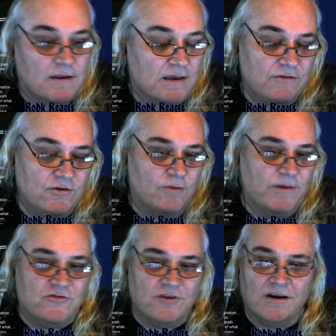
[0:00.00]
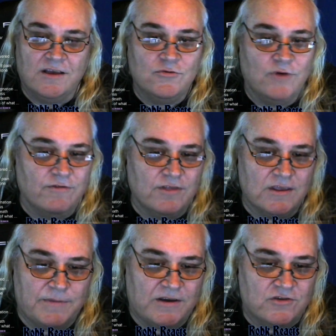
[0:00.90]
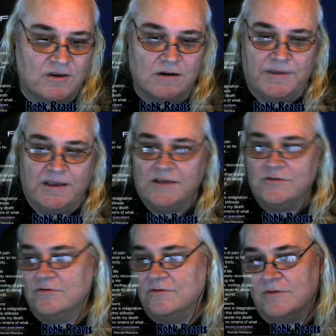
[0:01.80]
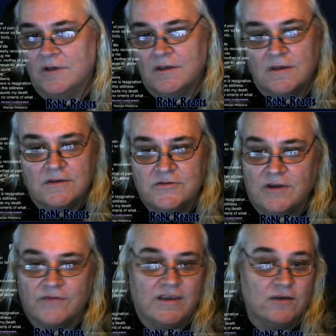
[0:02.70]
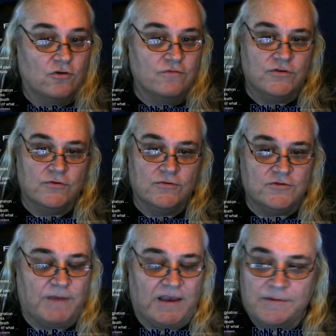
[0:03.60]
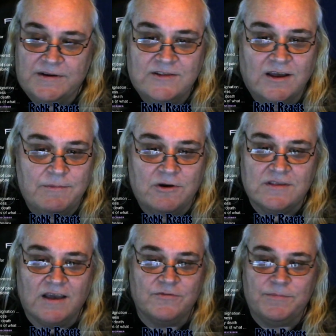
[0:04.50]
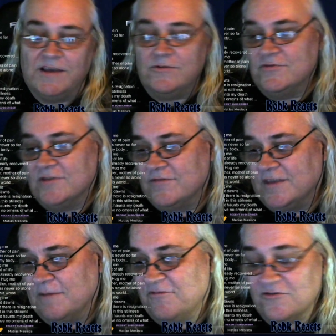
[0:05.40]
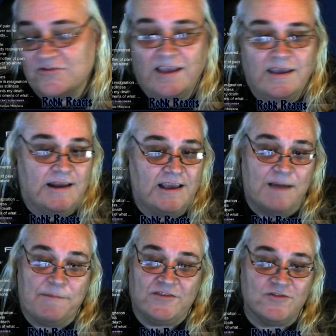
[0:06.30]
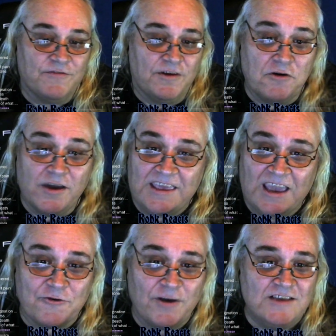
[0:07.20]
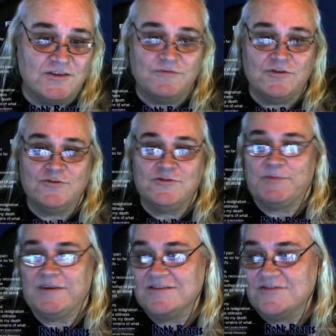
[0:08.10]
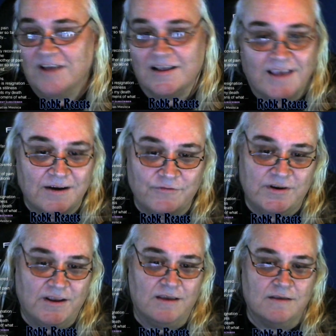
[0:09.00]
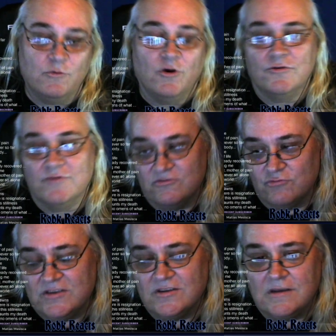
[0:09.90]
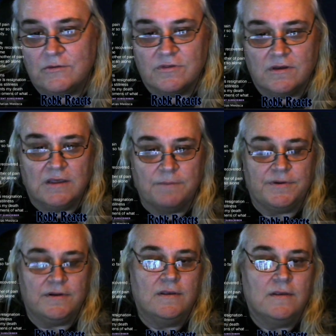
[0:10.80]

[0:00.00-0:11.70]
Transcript: Like, if you know my channel, I do everything on my channel, man. I do stuff to get no views, man, but it's not about that for me. I do stuff to get views. I got my stuff. I know I can get crazy views, but it's not that every day. Well, there is recently with a lip,